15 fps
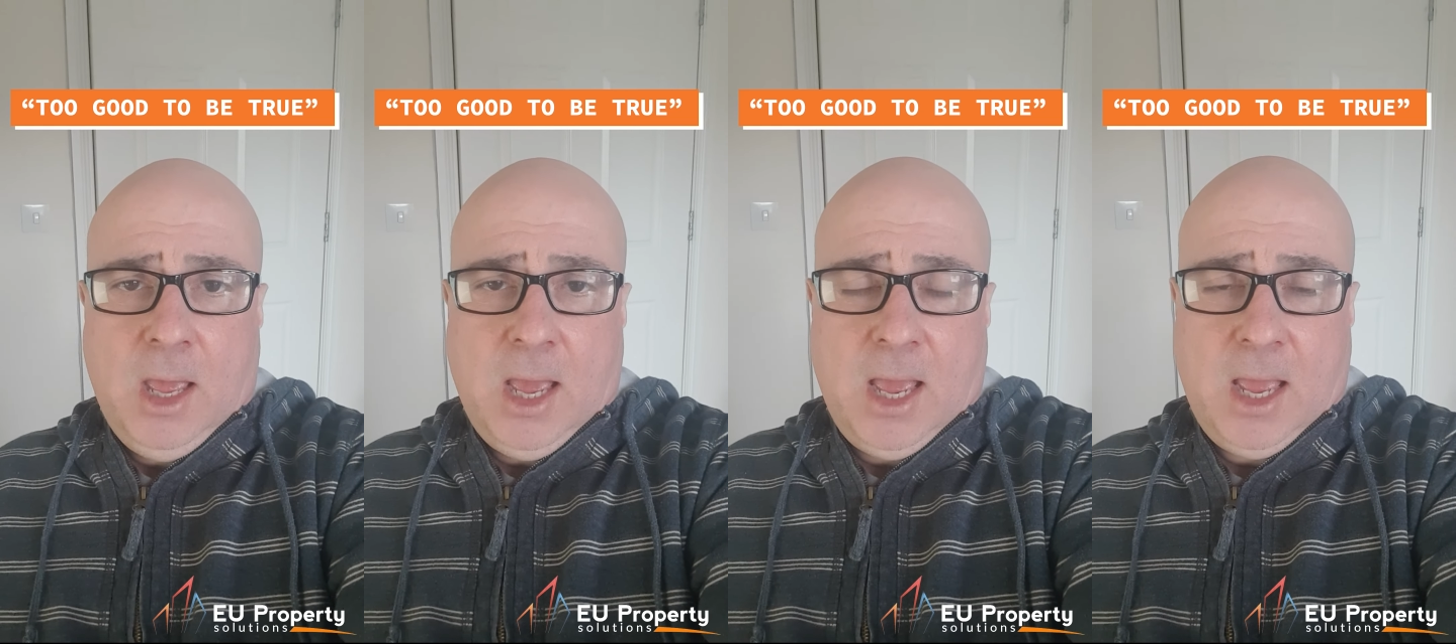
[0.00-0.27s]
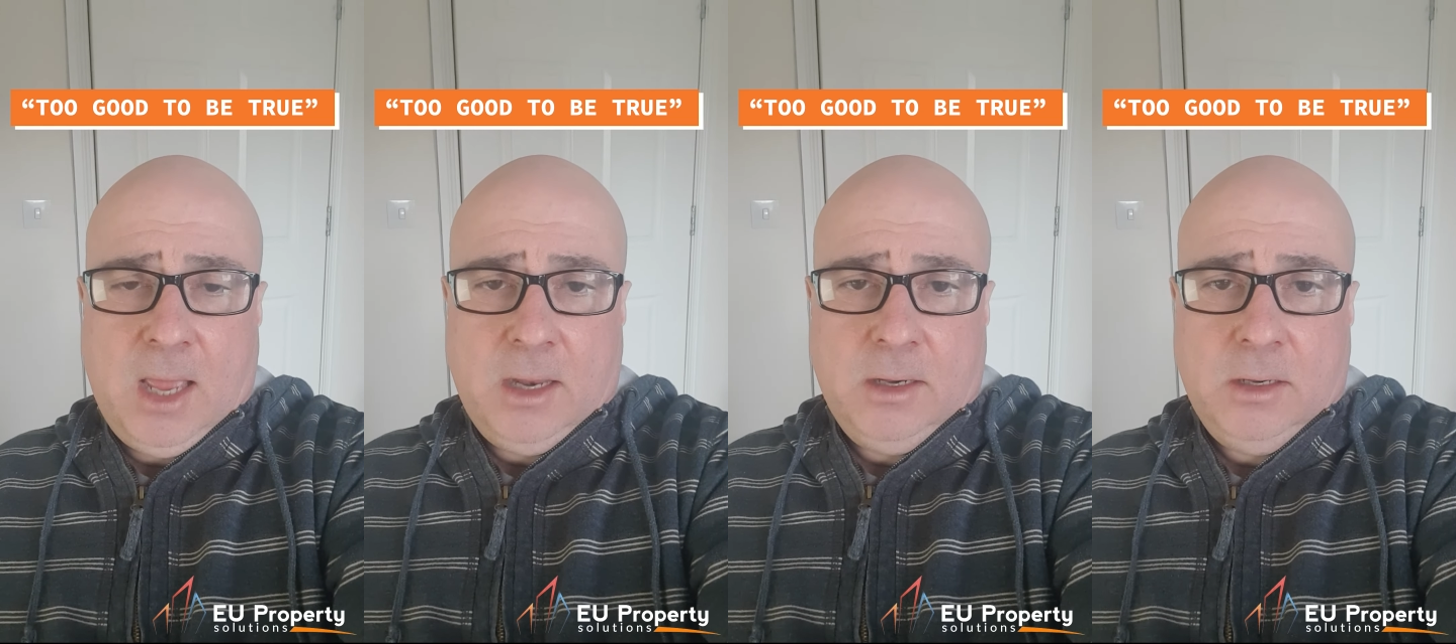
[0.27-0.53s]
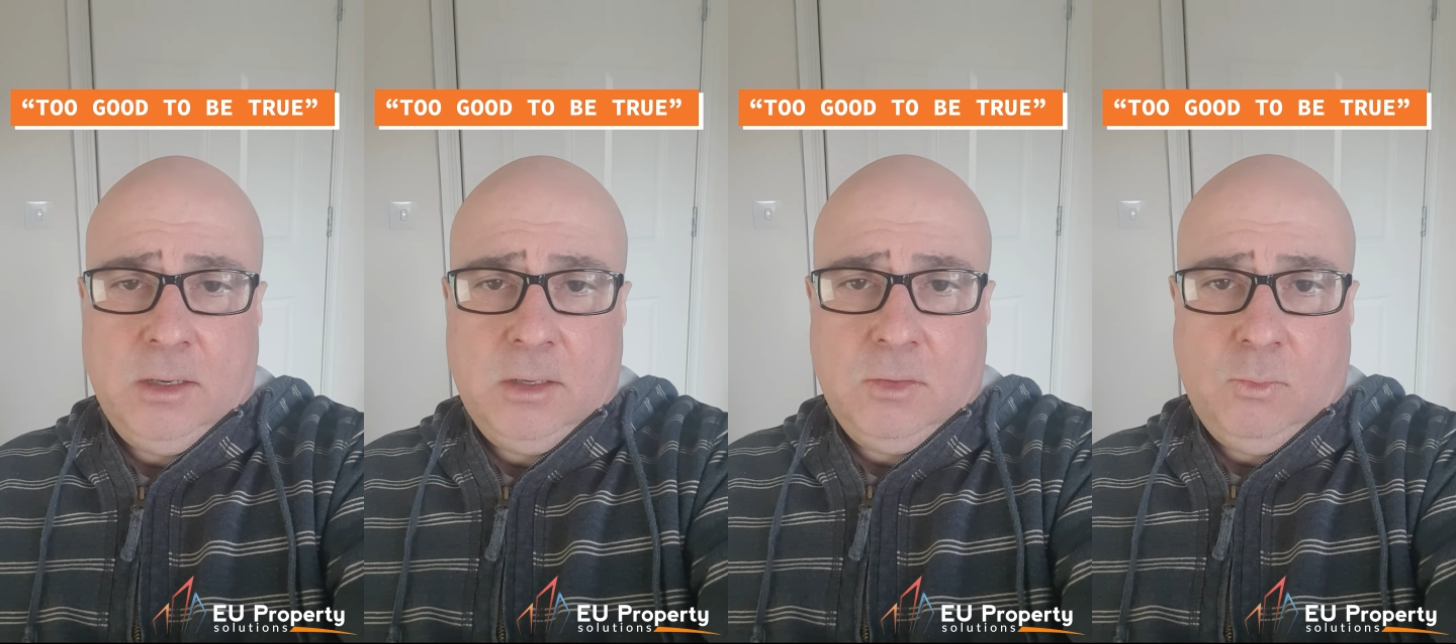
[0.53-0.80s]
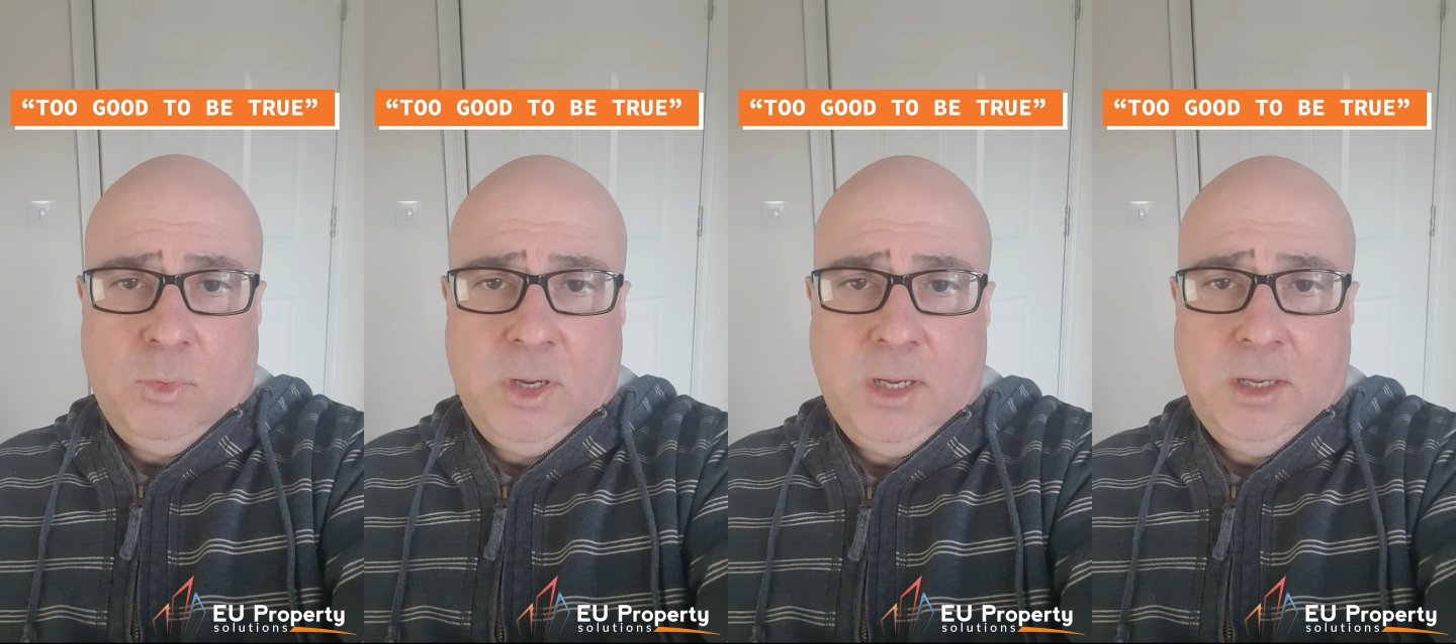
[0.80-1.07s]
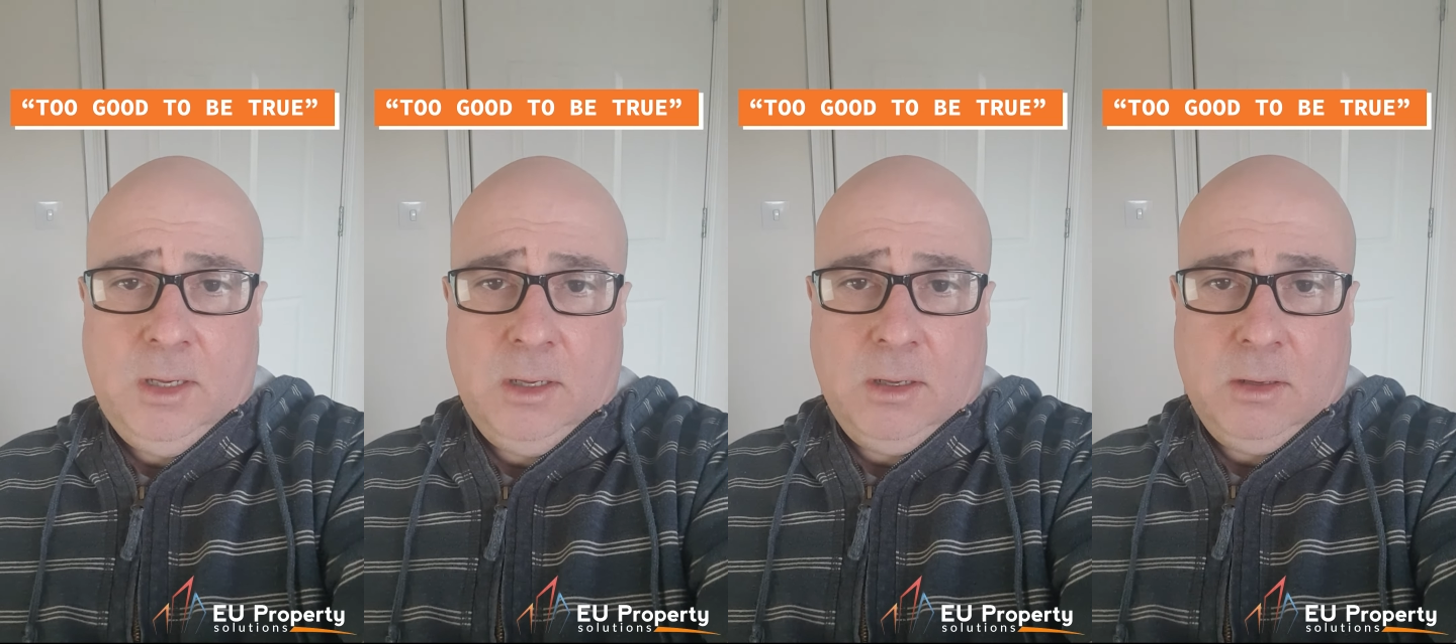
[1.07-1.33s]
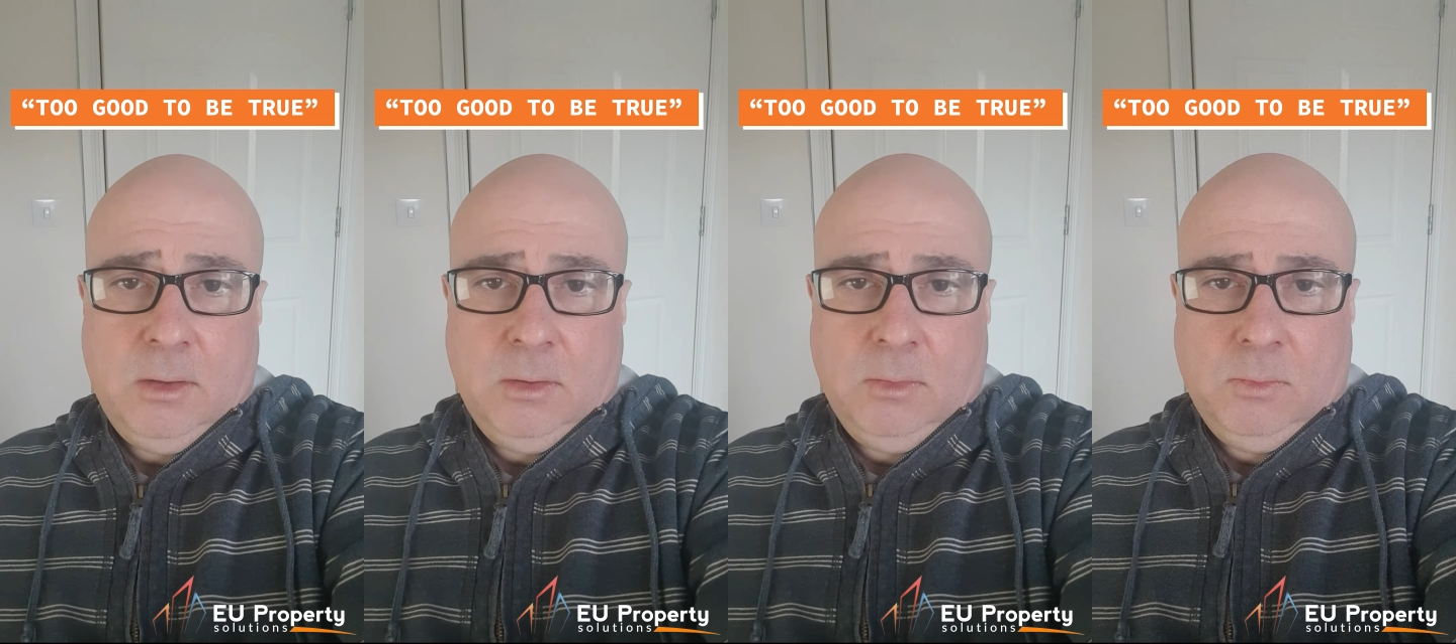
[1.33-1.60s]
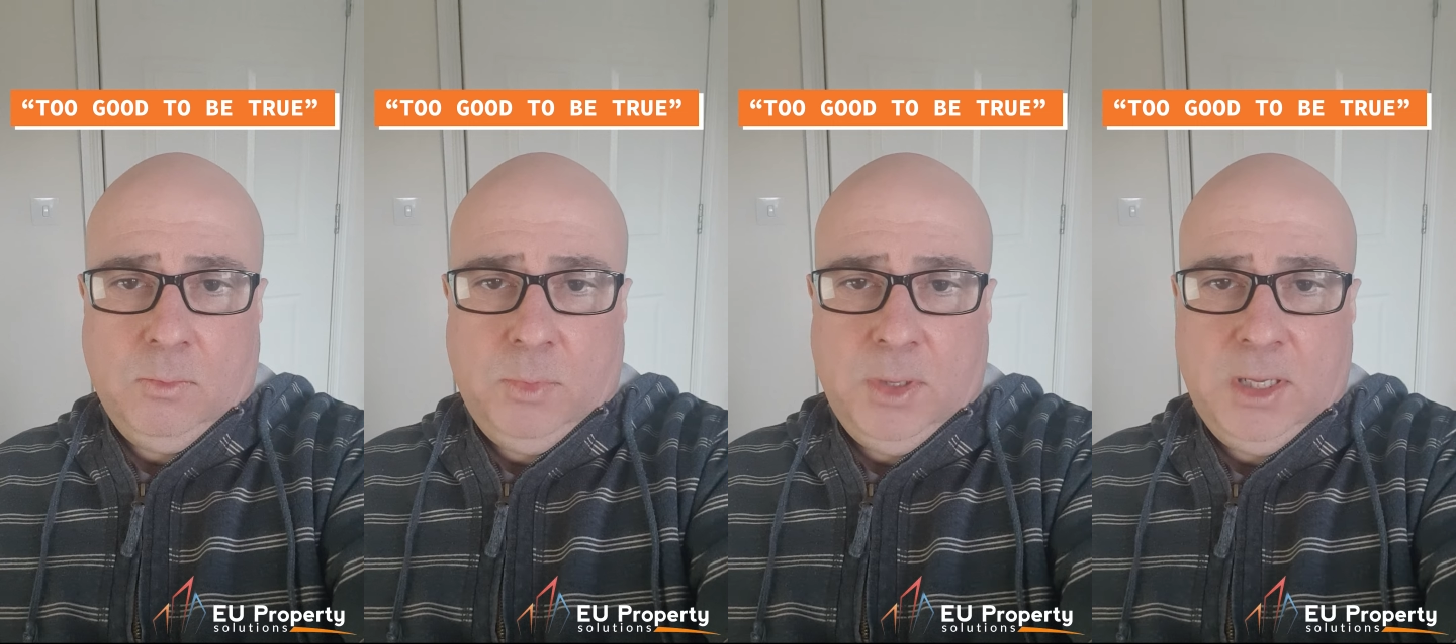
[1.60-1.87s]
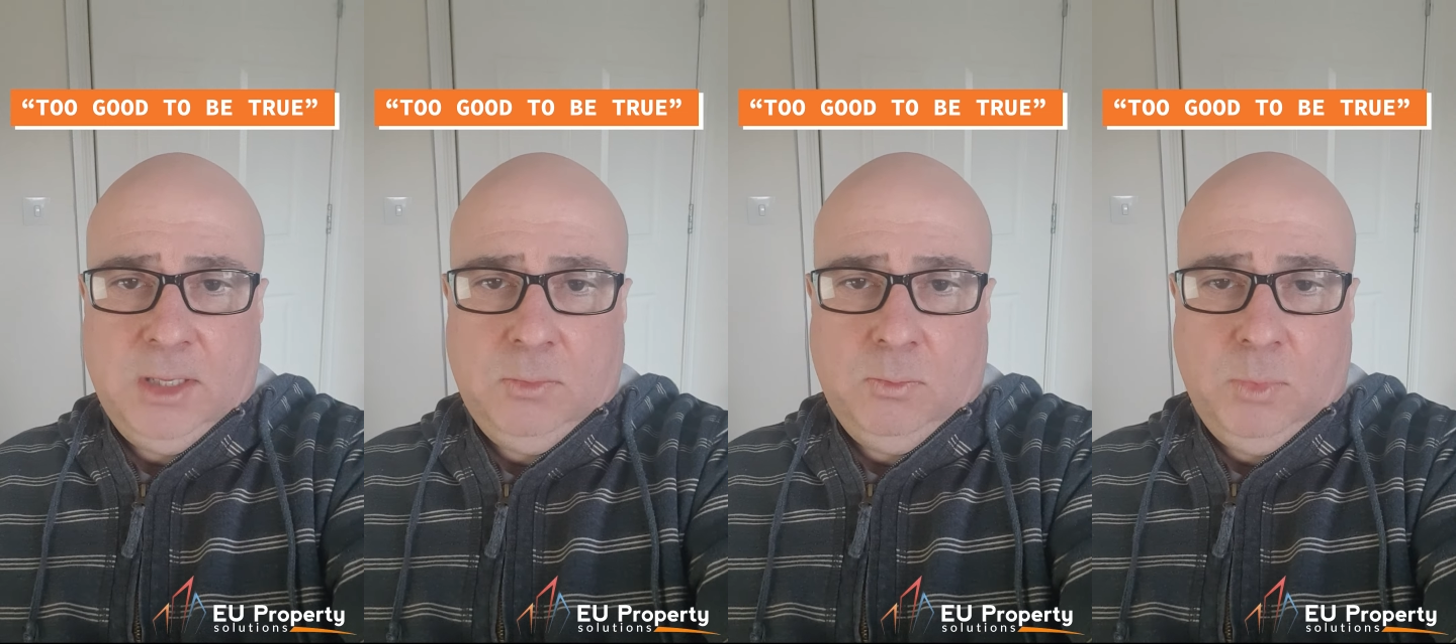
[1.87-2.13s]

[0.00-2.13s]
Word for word: and we we